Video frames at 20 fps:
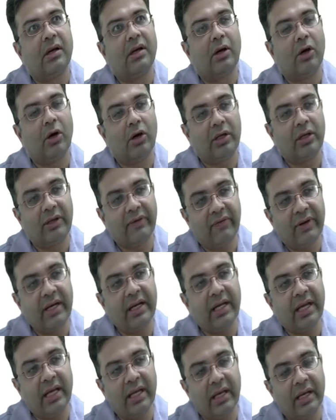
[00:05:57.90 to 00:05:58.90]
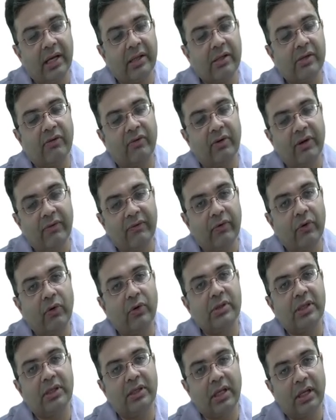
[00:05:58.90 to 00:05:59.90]
or different areas of lymph
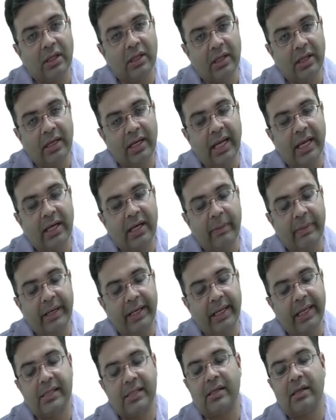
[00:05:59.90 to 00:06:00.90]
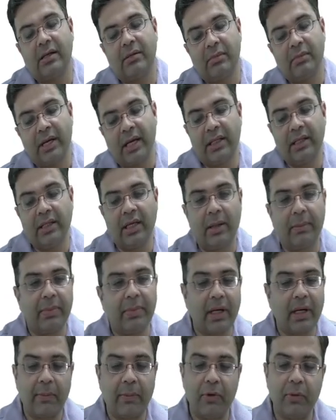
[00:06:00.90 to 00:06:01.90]
nodes in the neck, mediastinum and the
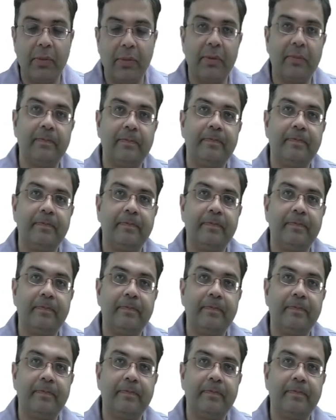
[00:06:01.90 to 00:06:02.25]
upper abdomen.